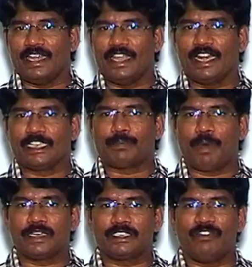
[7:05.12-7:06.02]
any
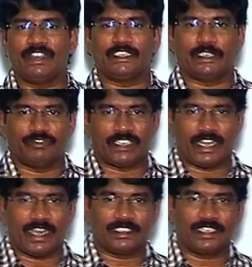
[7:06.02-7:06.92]
response with Schiff's
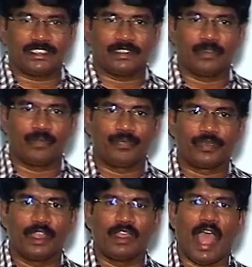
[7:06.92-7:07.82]
reagent
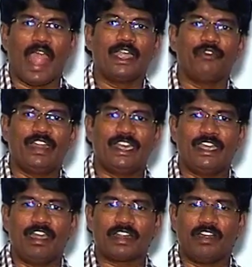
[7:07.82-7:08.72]
and we
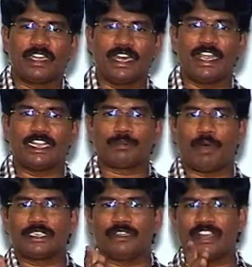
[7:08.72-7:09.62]
did not got any
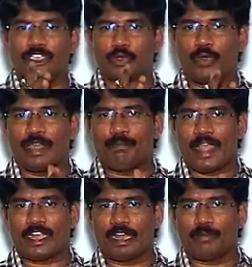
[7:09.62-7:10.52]
response with sodium
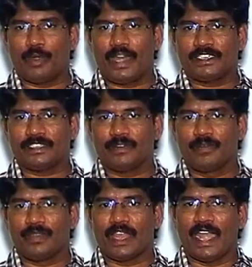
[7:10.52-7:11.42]
bicarbonate
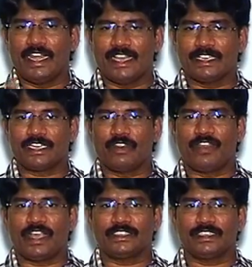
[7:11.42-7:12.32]
and in the
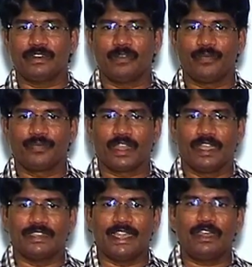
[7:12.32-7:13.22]
esterification,
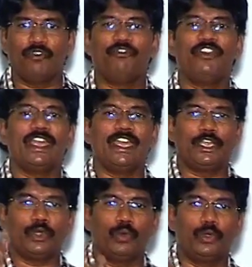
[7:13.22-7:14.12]
then we
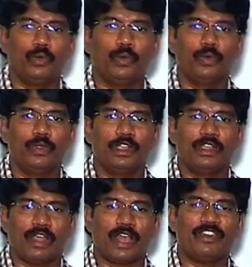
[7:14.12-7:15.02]
need to
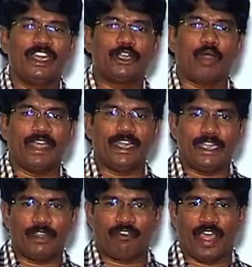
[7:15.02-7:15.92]
do or we need to
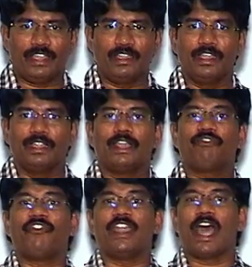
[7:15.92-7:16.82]
identify
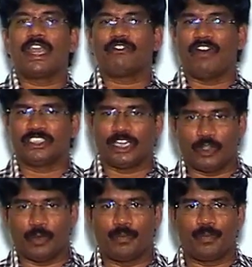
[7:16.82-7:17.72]
the phenolic
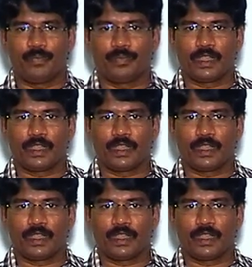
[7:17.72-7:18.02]
functional group.